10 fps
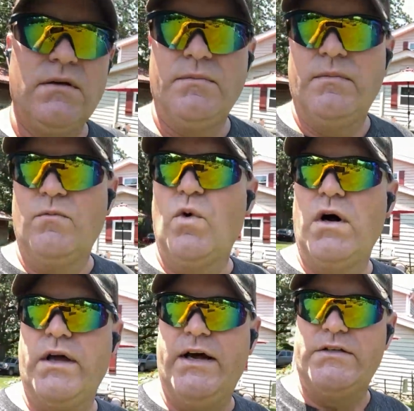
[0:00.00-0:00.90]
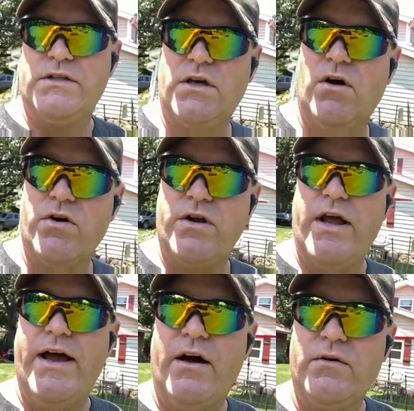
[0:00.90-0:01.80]
I'm walking out to the garden
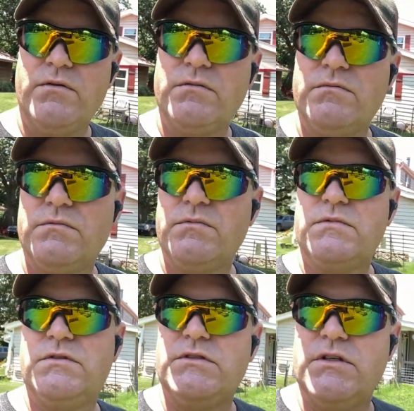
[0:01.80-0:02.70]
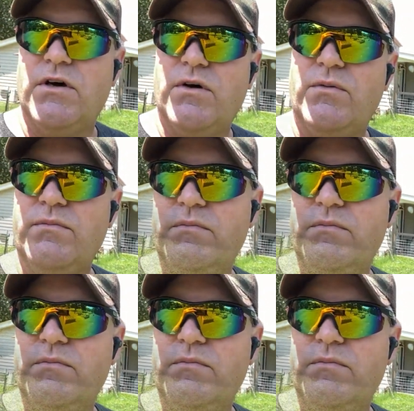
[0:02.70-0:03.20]
now. So